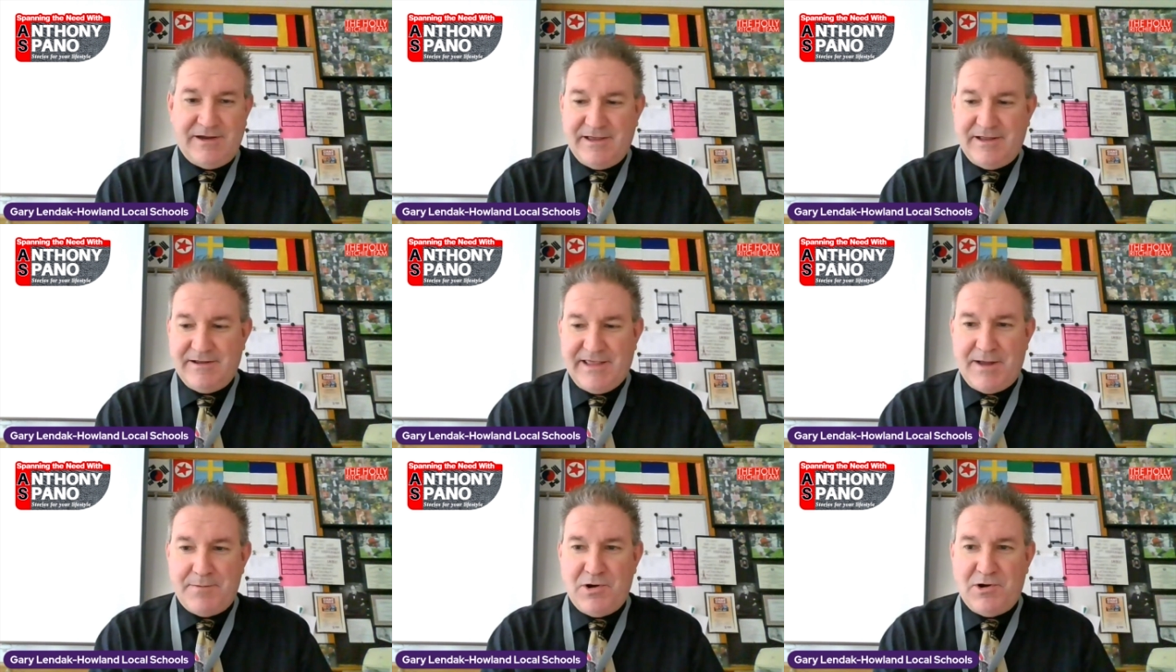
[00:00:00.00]
And at
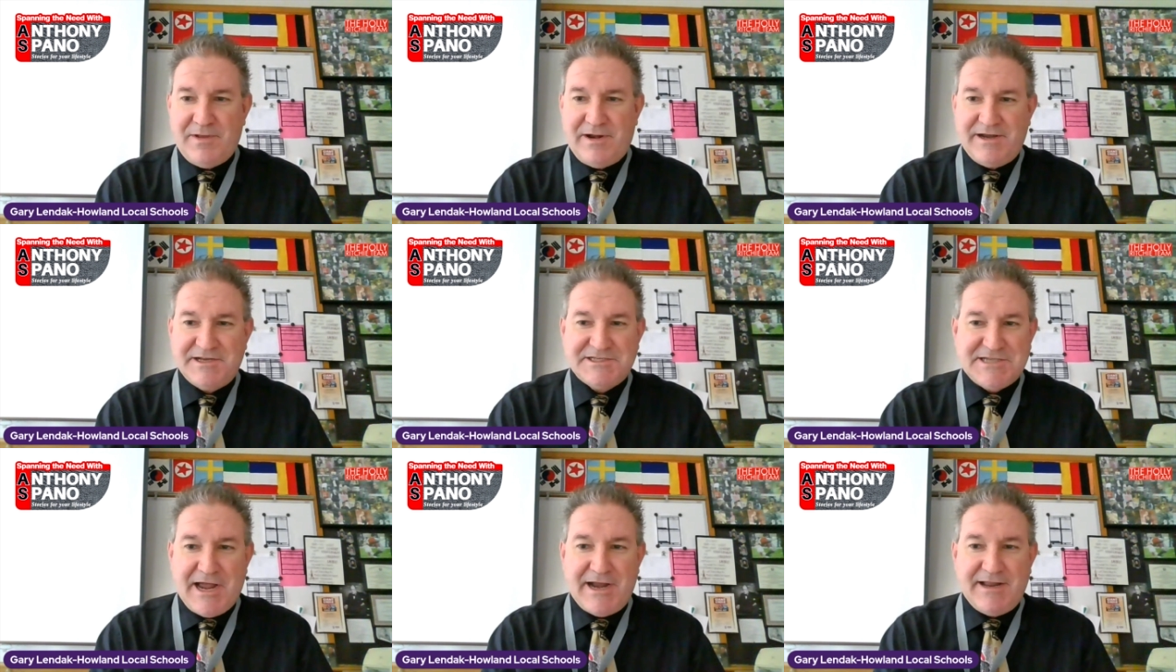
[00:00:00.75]
that moment, I
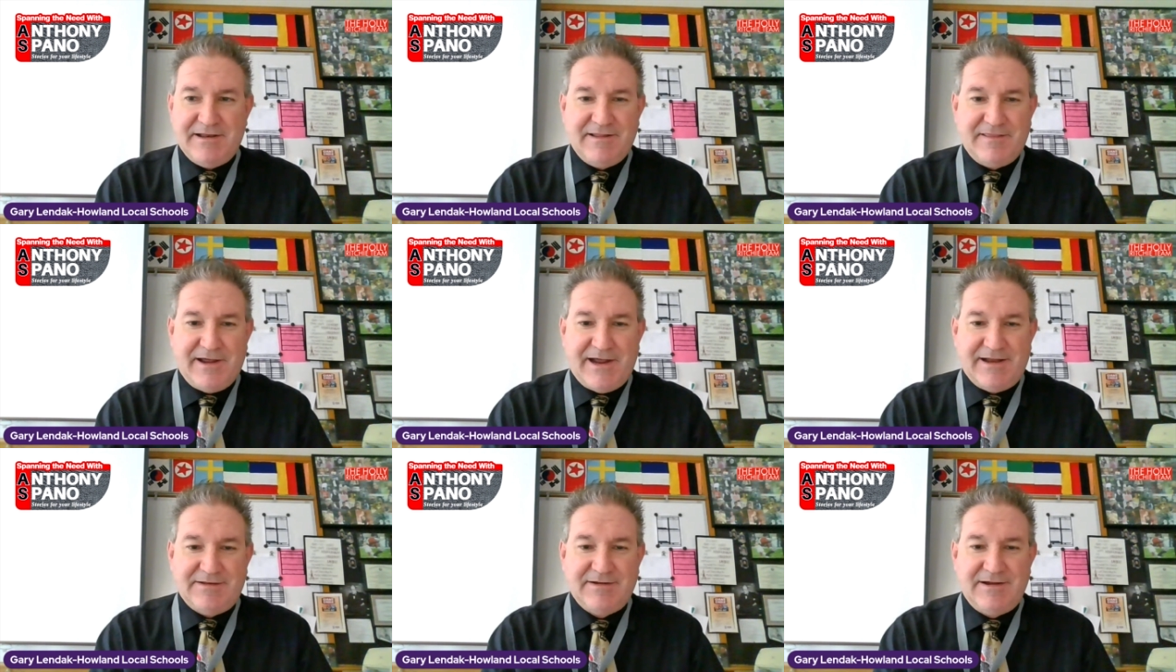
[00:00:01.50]
decided
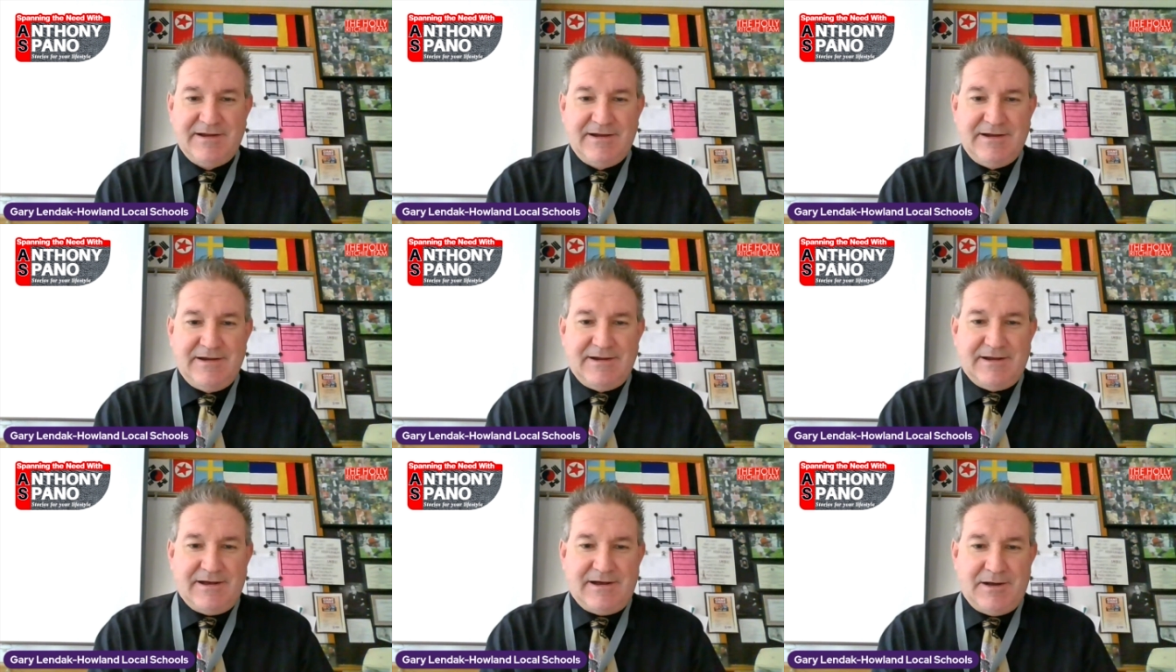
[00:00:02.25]
that
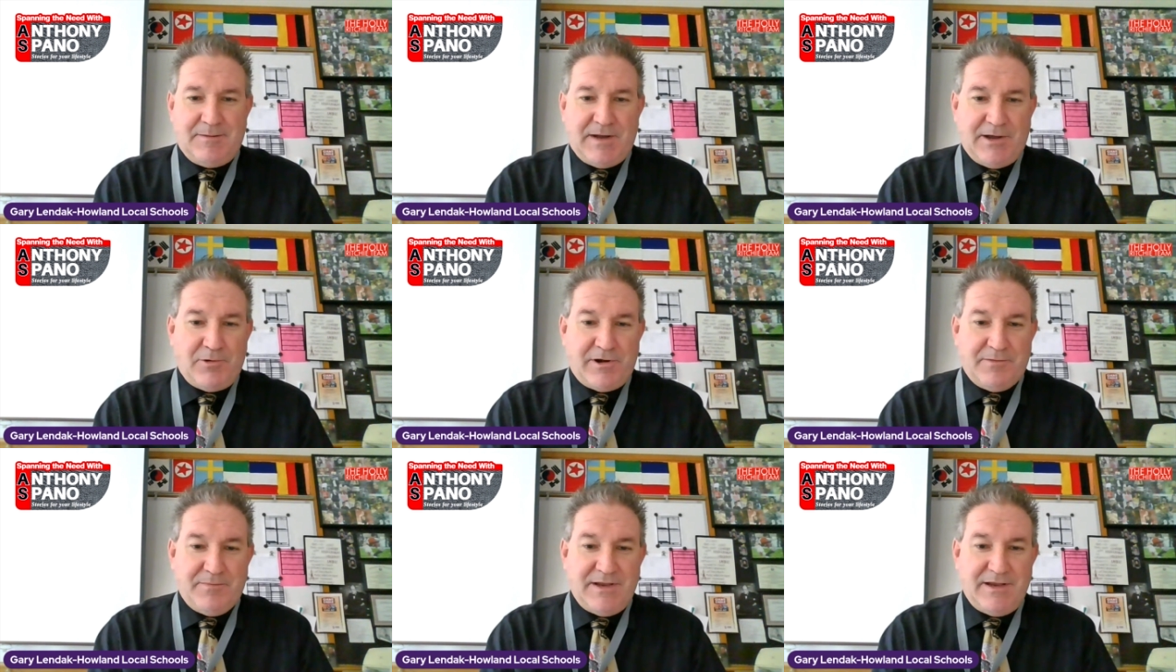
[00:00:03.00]
um, I
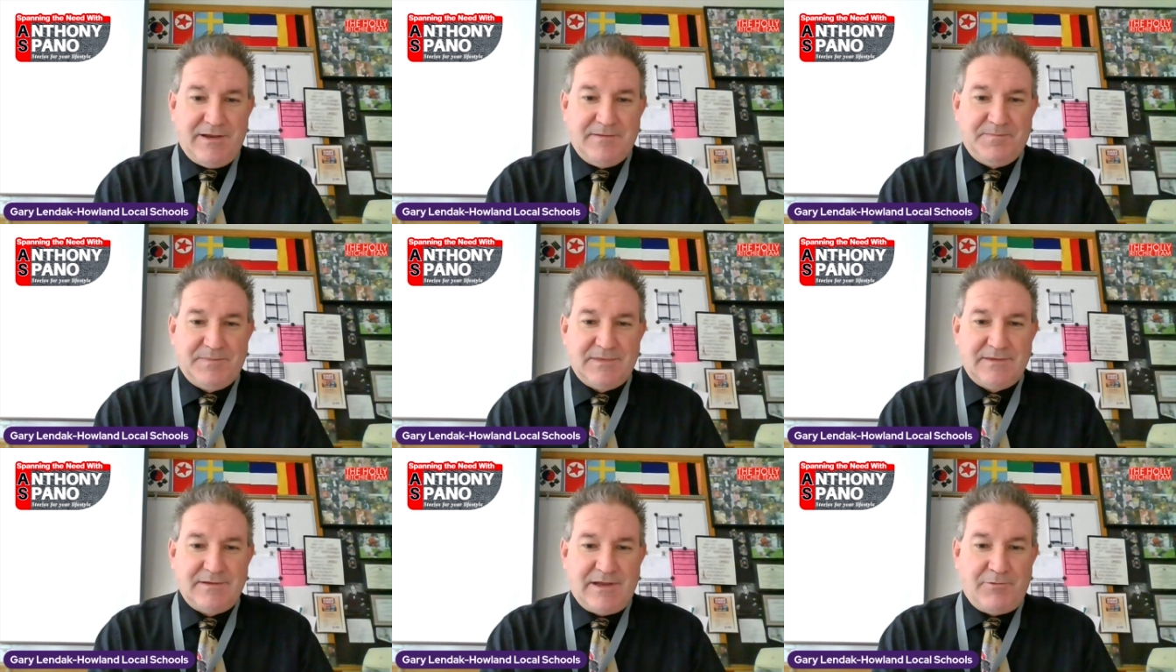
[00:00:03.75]
wanted to be
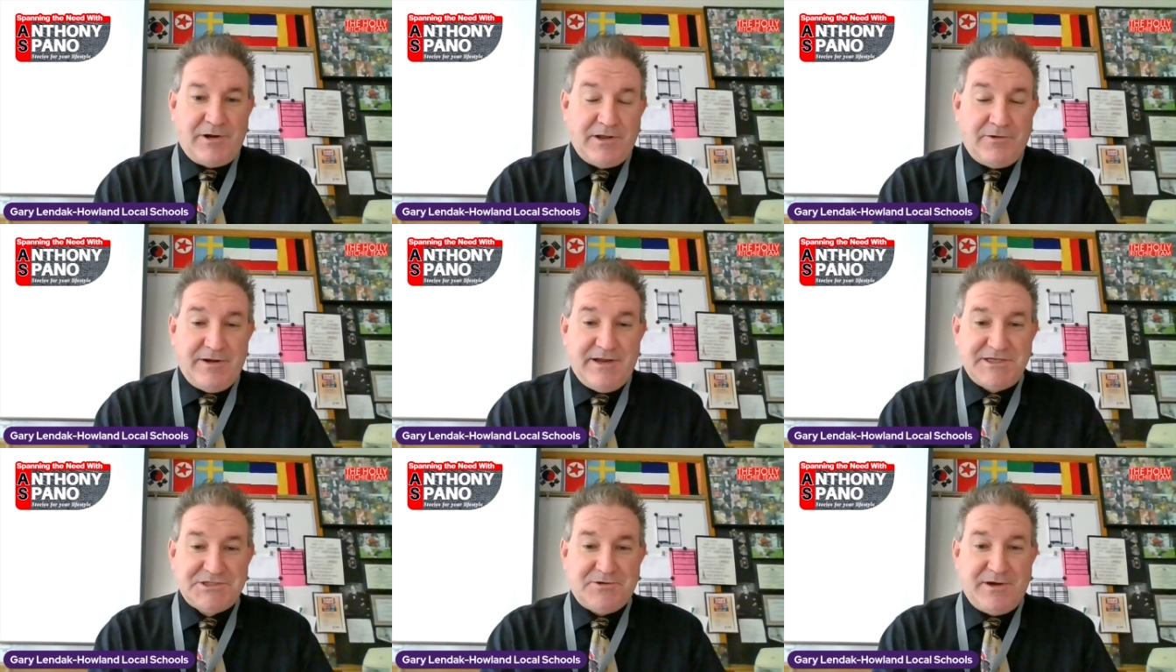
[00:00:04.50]
I wanted to go
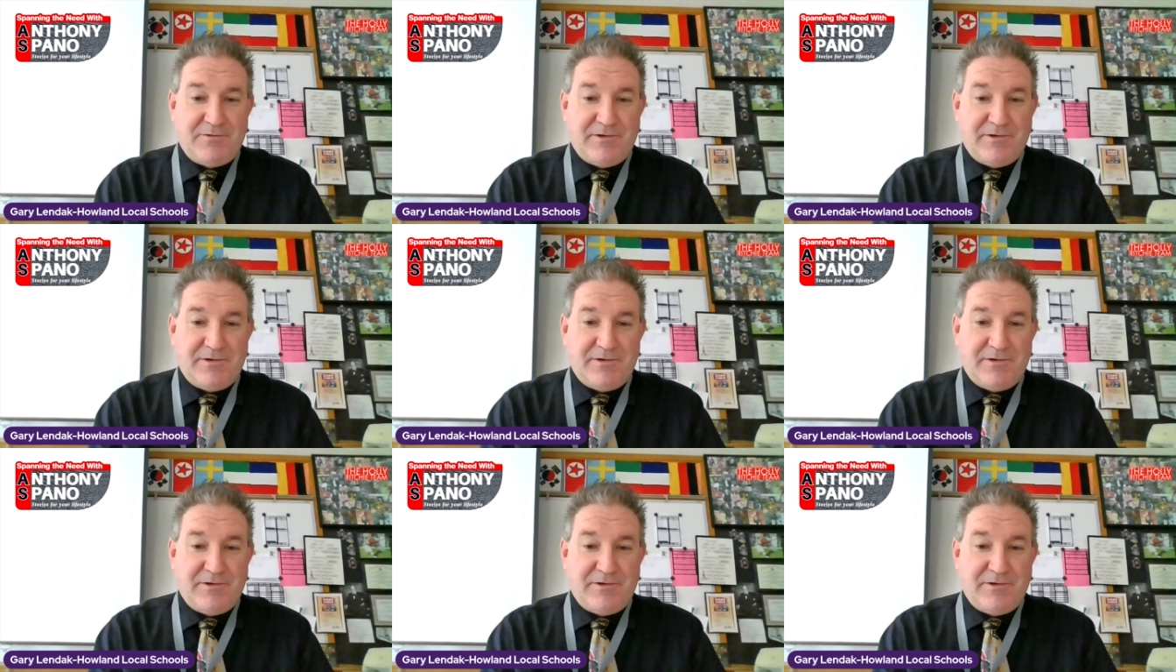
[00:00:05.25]
into history.